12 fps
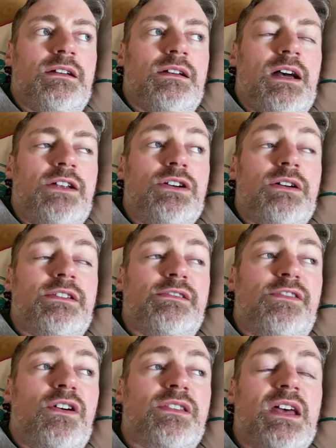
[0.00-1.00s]
I don't have the
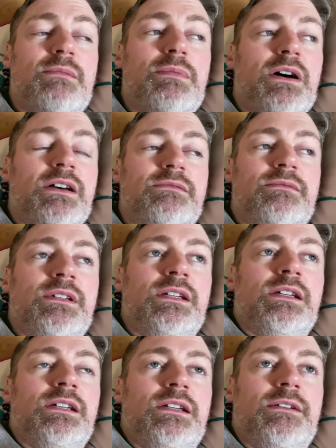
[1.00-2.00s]
fog there, but
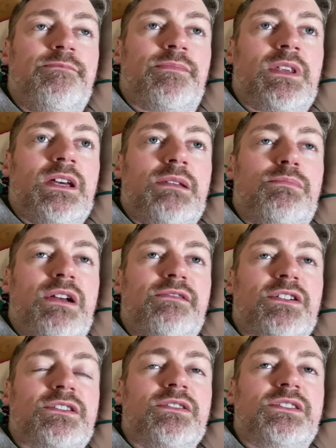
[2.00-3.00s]
the brain
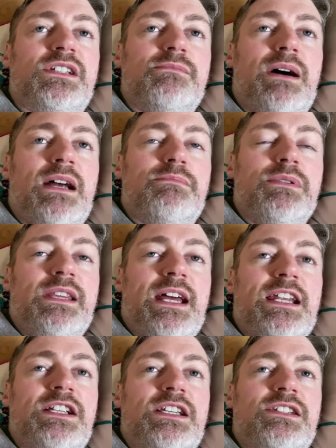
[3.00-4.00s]
fog's not too bad, but the
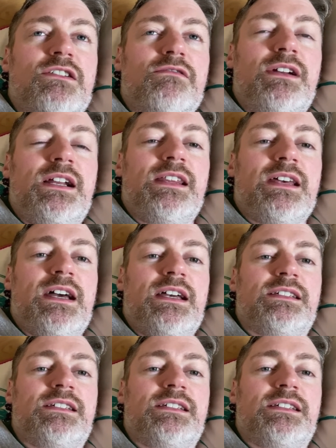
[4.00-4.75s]
energy's not really there.